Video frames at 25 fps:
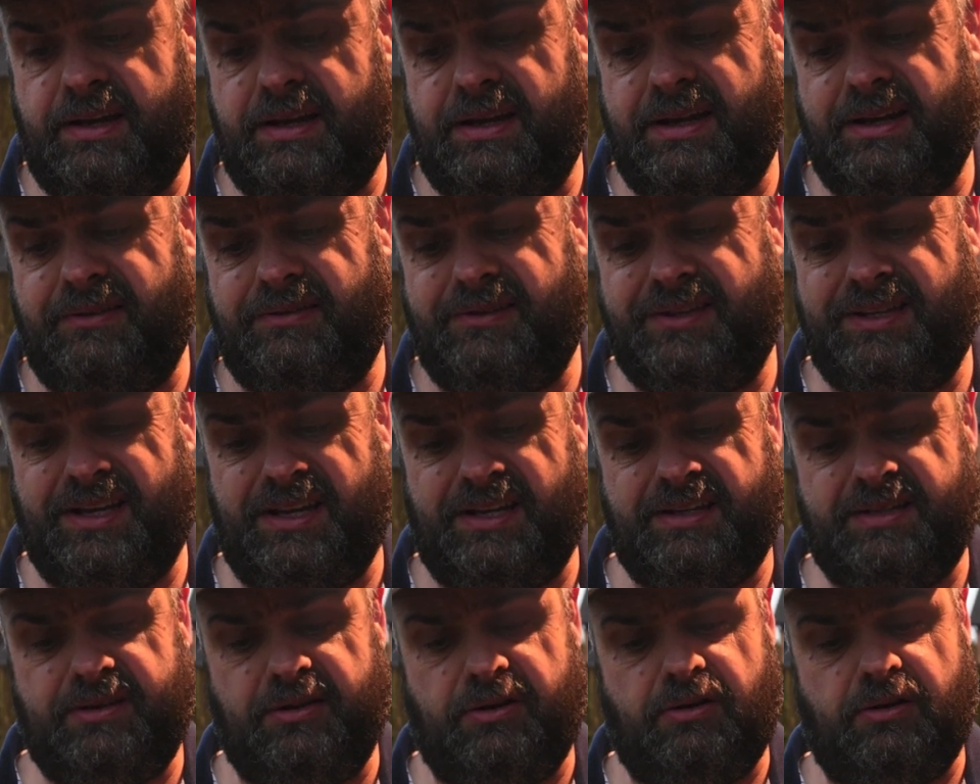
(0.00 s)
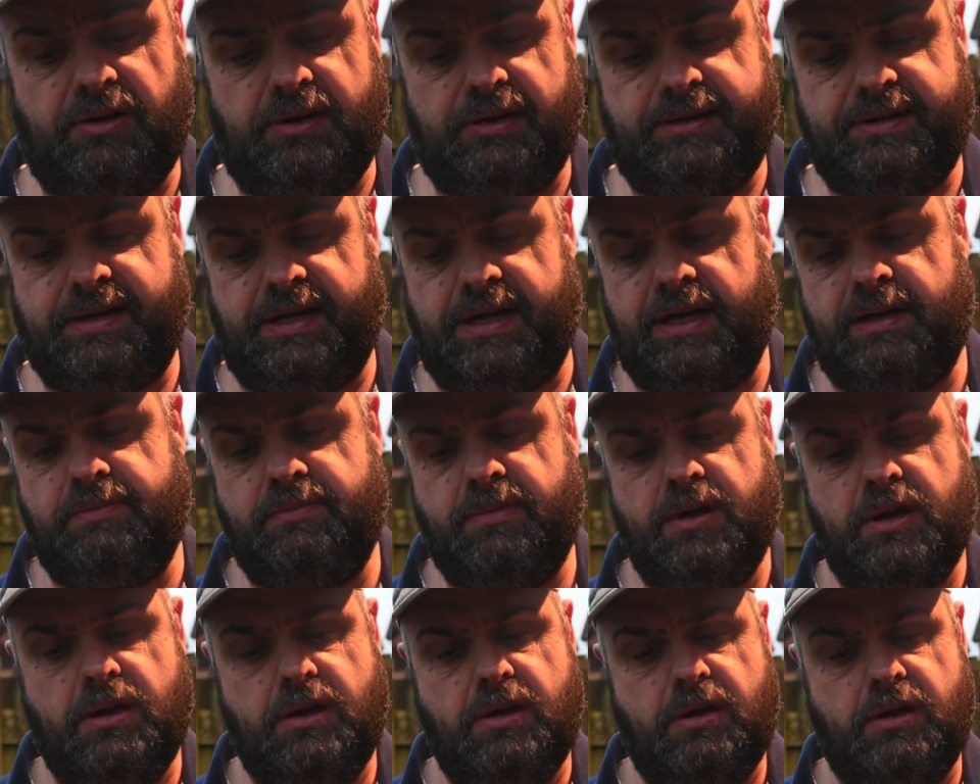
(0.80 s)
and I've tested it all the time,
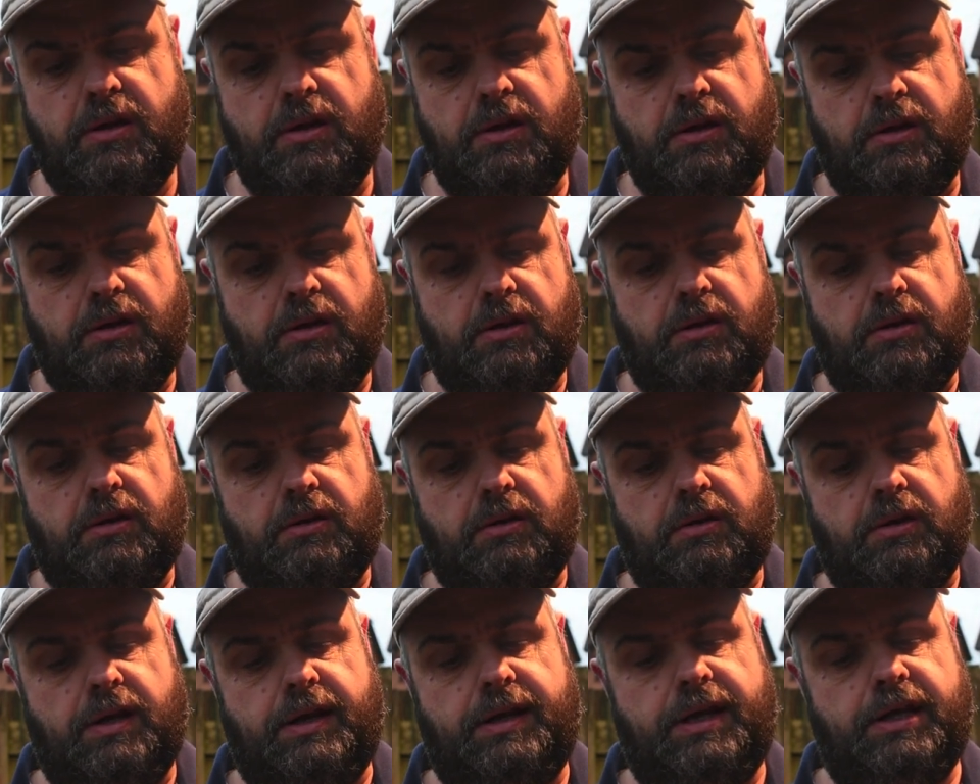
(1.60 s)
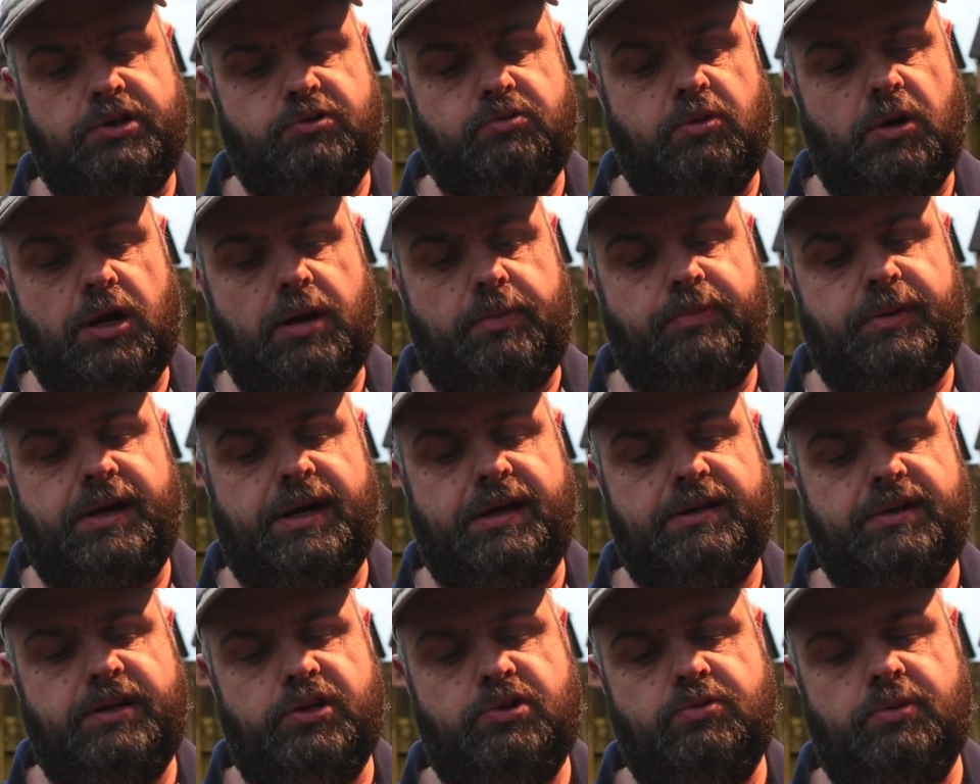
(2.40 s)
and that's what I
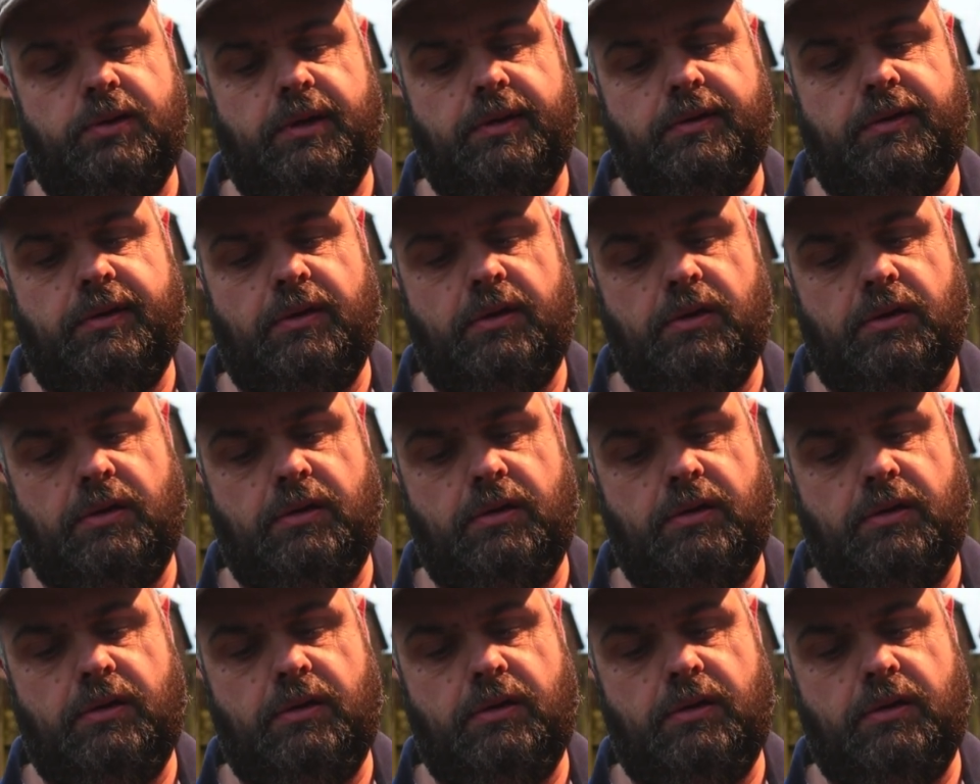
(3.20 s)
practice with.